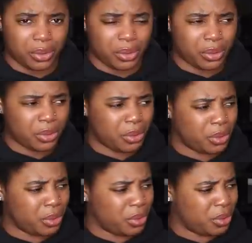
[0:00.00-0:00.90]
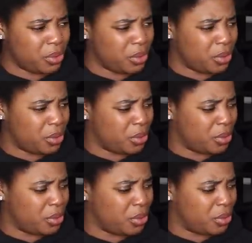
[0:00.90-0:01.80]

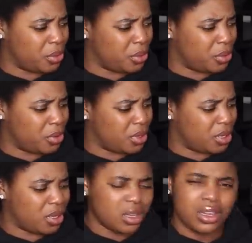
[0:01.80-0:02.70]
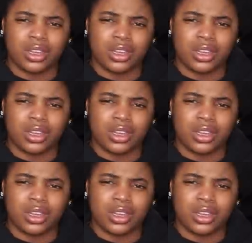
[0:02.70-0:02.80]
No one is speaking in this clip.